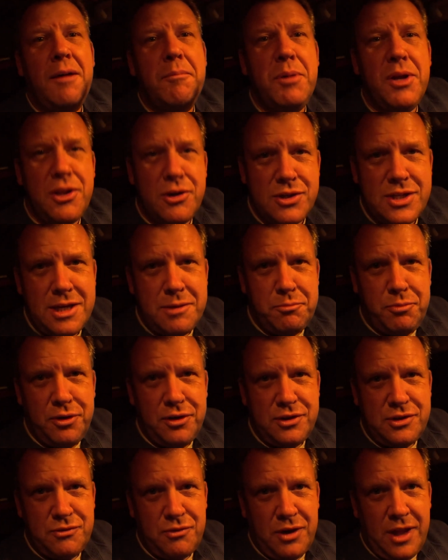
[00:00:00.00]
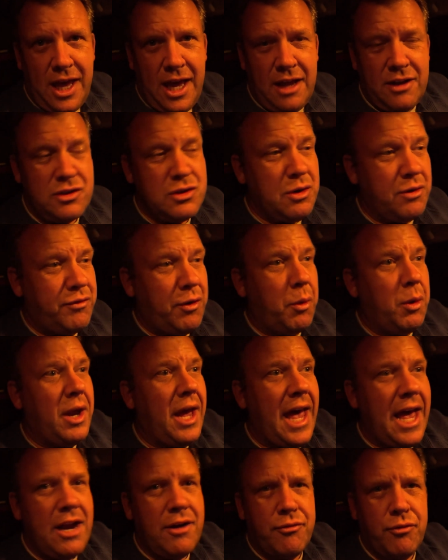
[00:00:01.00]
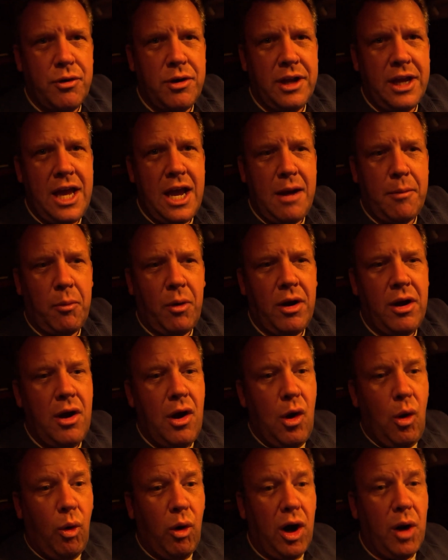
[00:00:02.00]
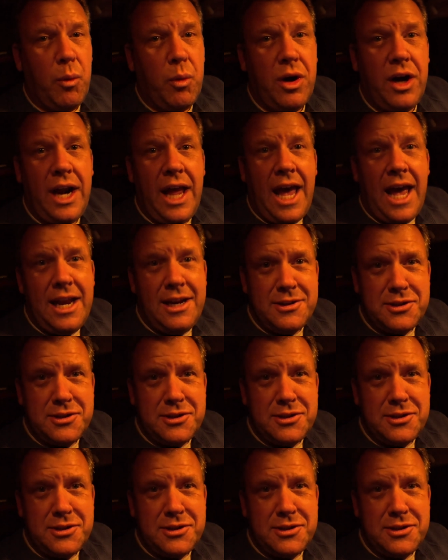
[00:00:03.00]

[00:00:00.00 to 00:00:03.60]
but there's inputs for that. So if I want to add a front camera, or I wanted to